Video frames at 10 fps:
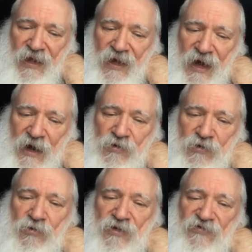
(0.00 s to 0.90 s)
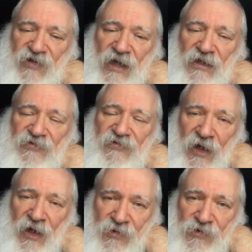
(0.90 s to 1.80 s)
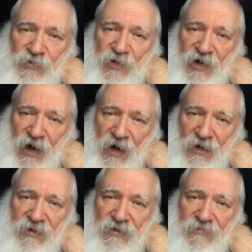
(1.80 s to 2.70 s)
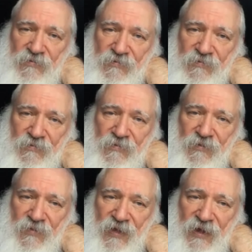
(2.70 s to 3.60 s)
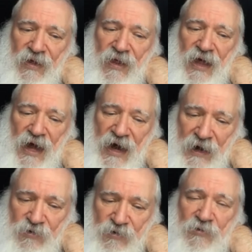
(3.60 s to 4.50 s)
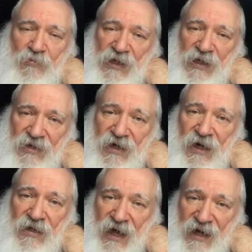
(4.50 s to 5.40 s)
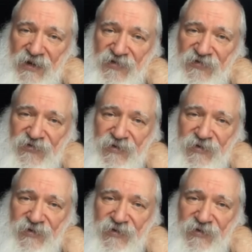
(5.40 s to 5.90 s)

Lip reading: how to involve others with God, how to build a life